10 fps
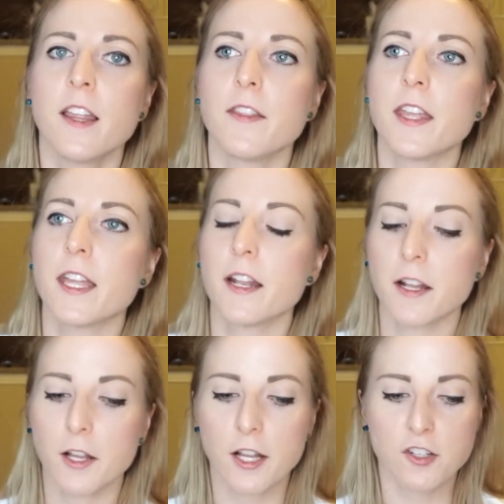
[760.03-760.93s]
Then
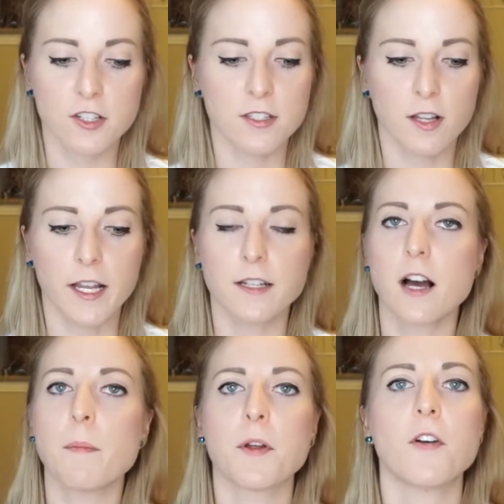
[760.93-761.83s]
it's just like a
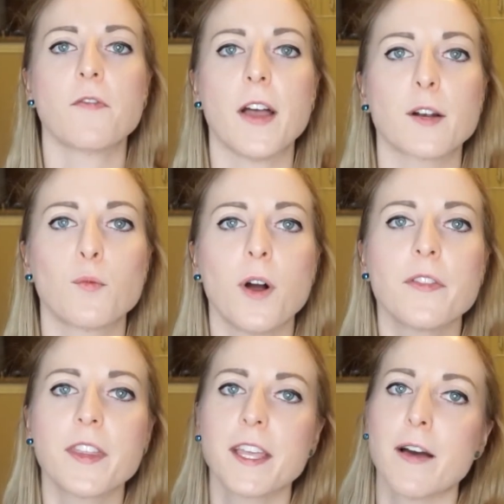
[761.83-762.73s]
domino effect, one
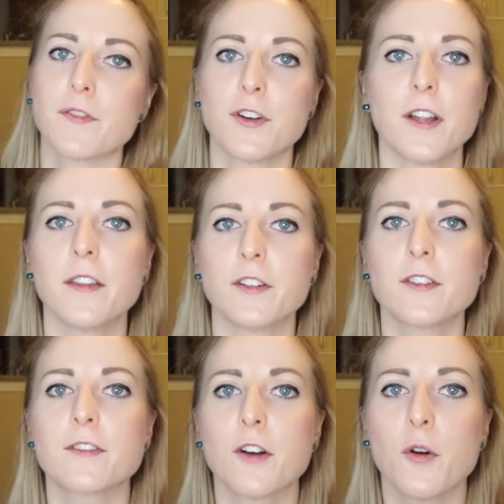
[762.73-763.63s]
thing after another.
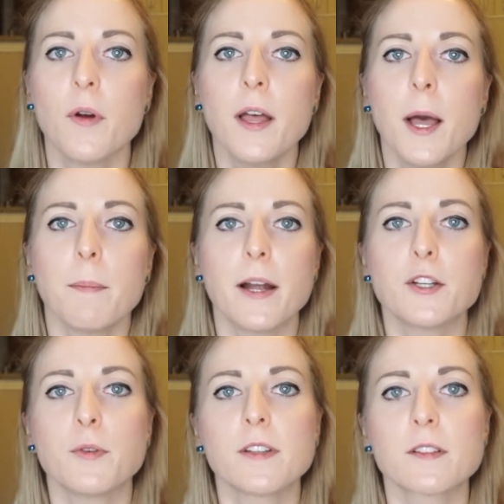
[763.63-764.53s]
So by
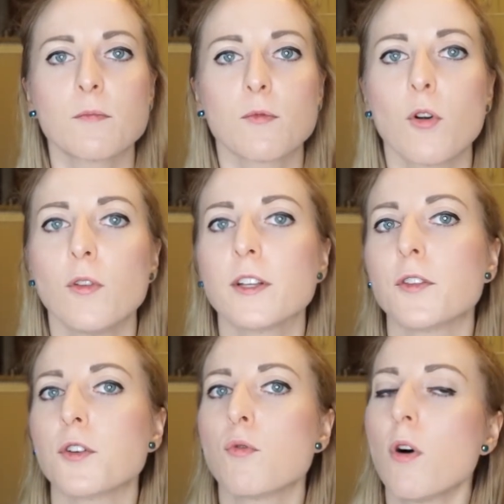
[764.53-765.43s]
doing some rolling on
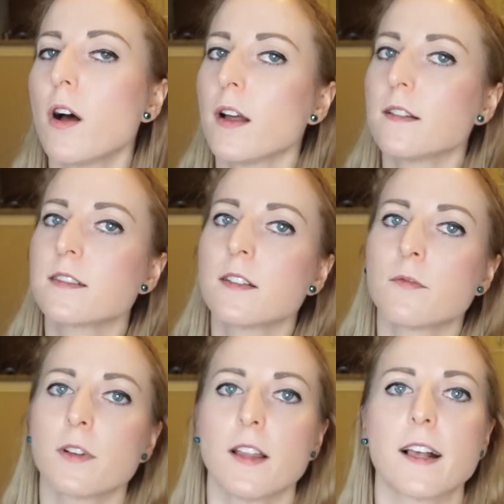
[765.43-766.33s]
the quads,
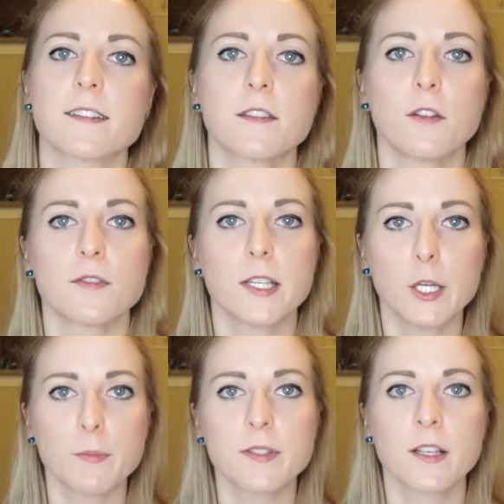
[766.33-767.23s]
relaxing those
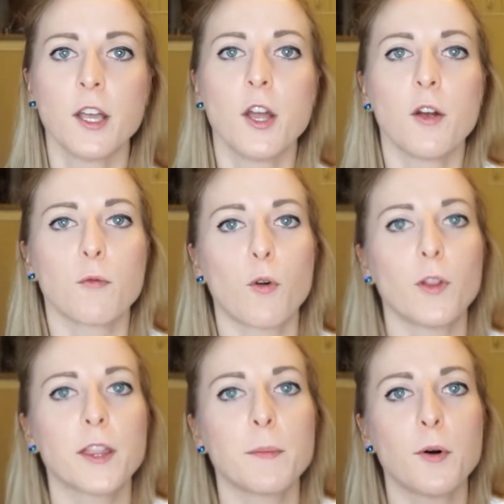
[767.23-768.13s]
hips,
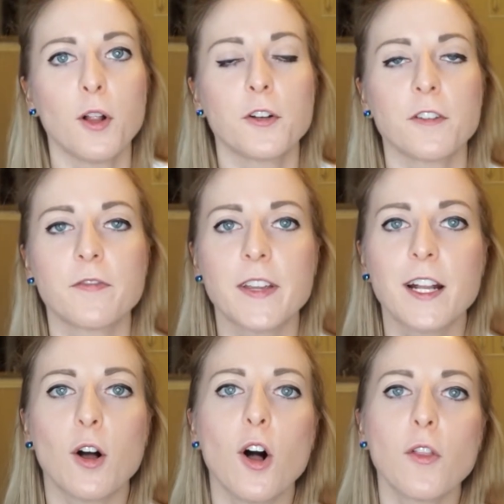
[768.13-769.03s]
rolling the ball on your
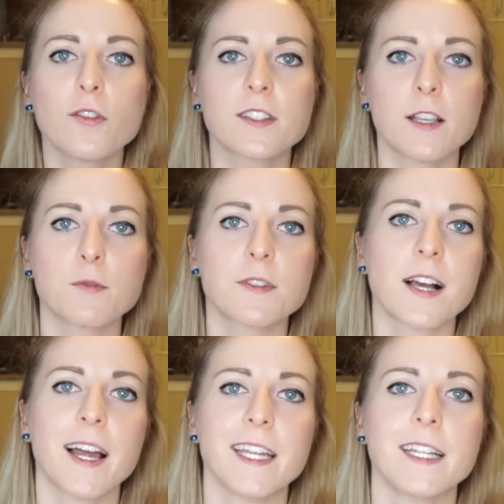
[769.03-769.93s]
feet, all those things will
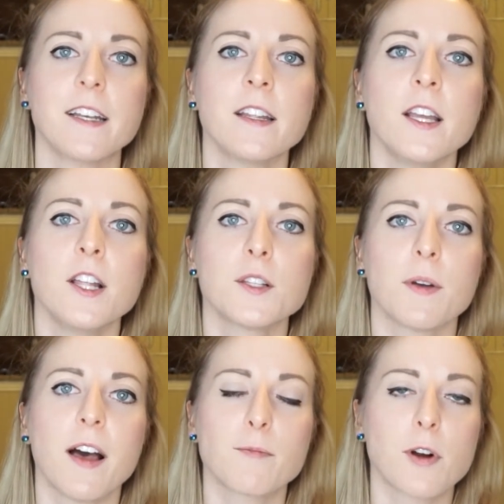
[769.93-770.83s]
tie in to
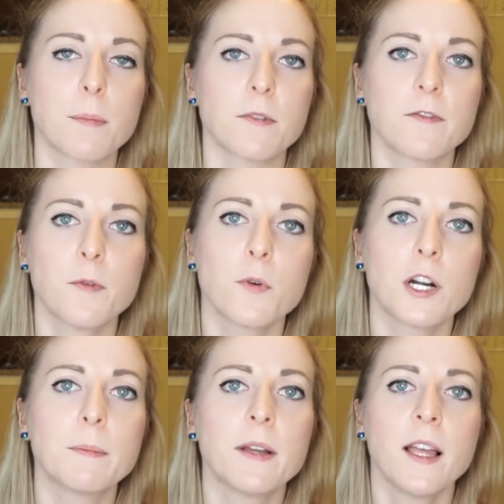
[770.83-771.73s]
have proper
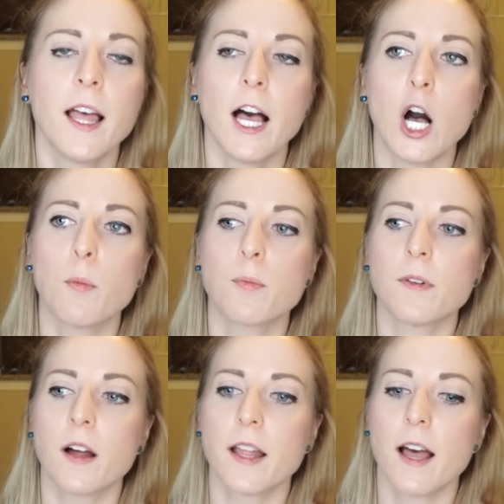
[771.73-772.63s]
form, help
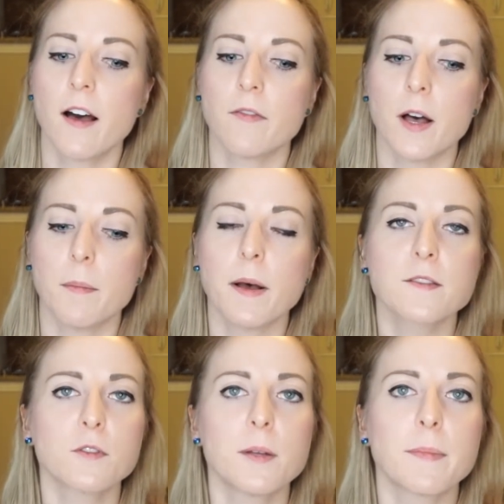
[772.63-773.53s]
not have
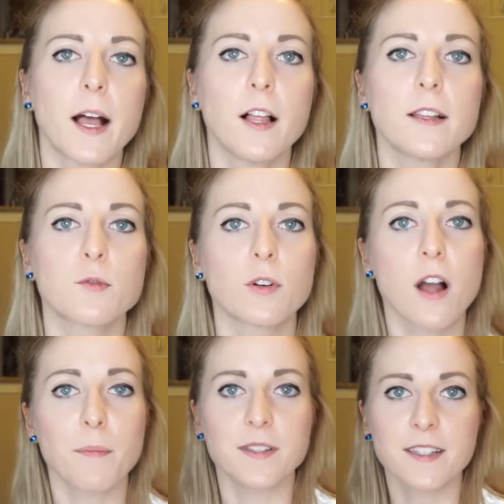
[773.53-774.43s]
muscle imbalance or
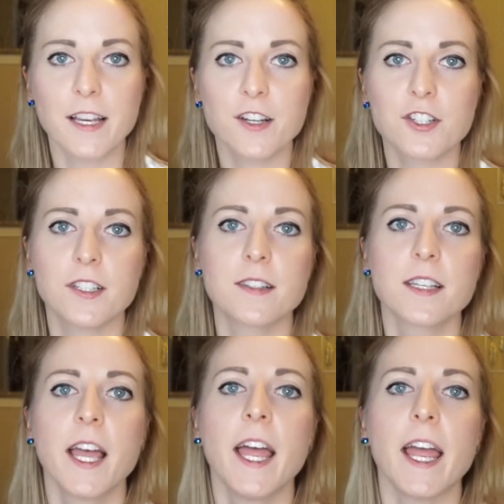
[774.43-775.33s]
compensations,
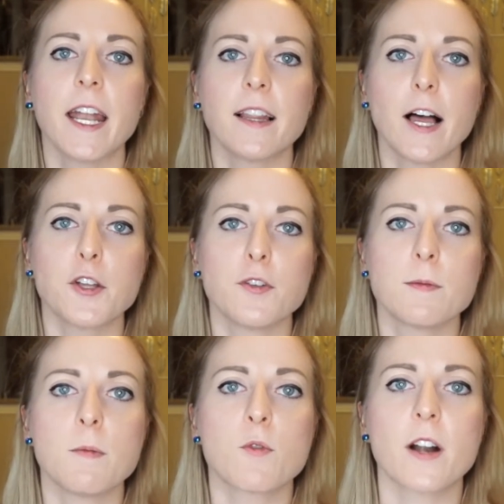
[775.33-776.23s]
and allow you to
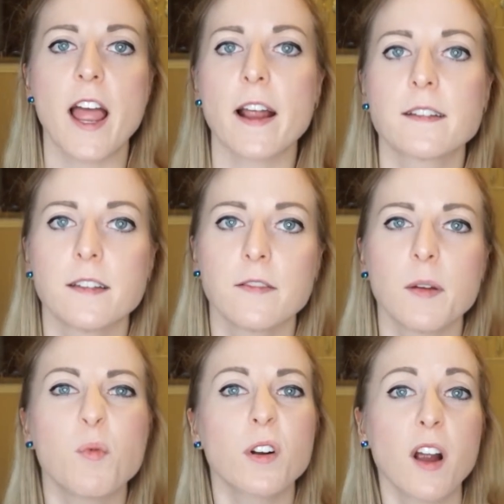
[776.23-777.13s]
be more active and
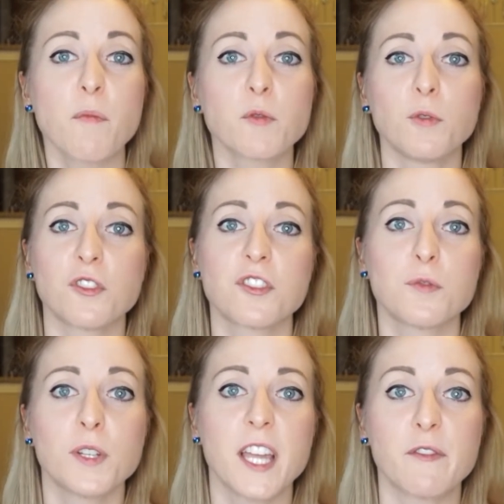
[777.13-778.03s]
more comfortable just
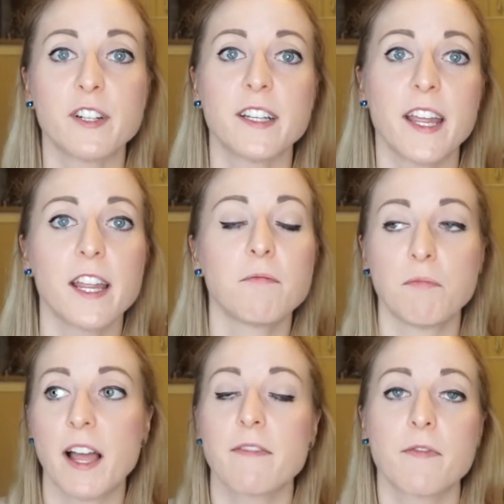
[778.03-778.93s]
doing everyday
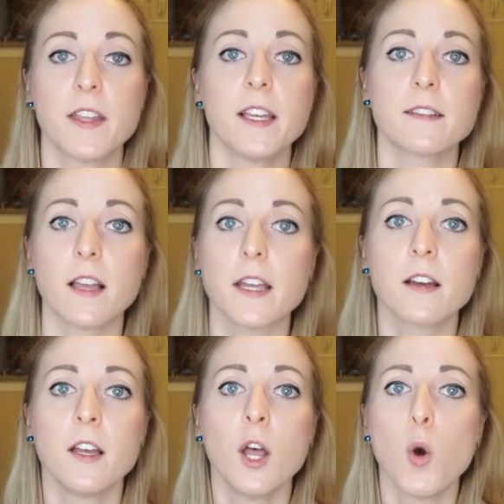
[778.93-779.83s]
life things like
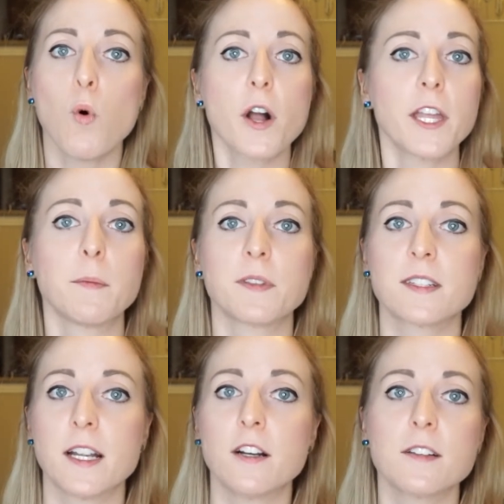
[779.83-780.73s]
walking up the
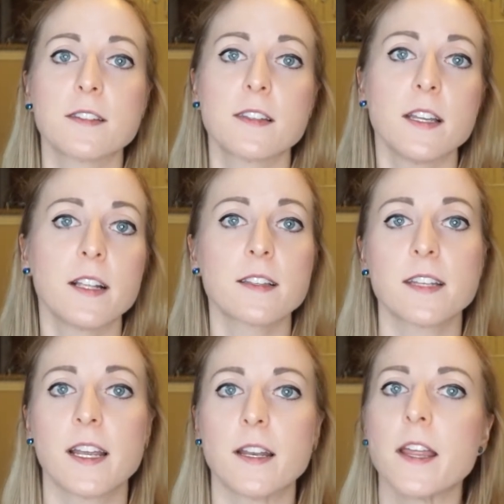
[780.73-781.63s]
stairs, sitting and
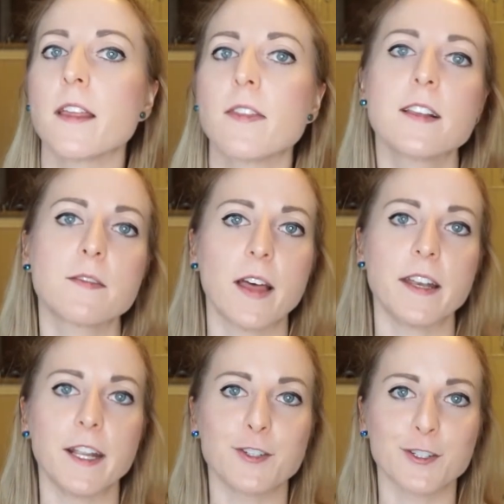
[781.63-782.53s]
standing, things of that
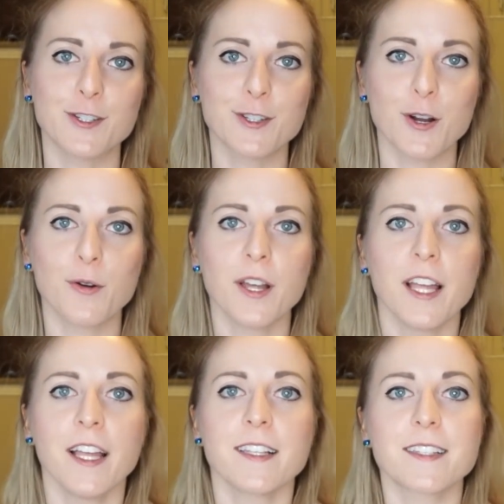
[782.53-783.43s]
nature. So
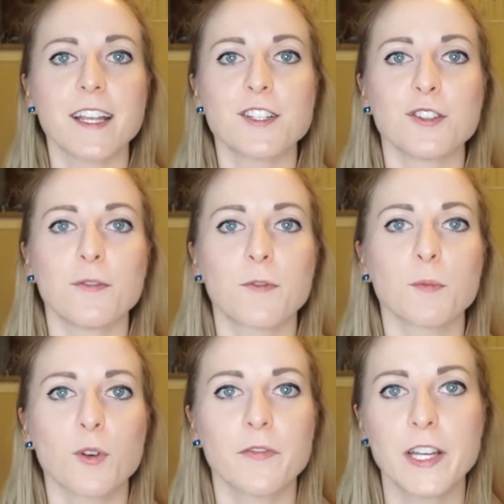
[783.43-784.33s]
stay tuned for more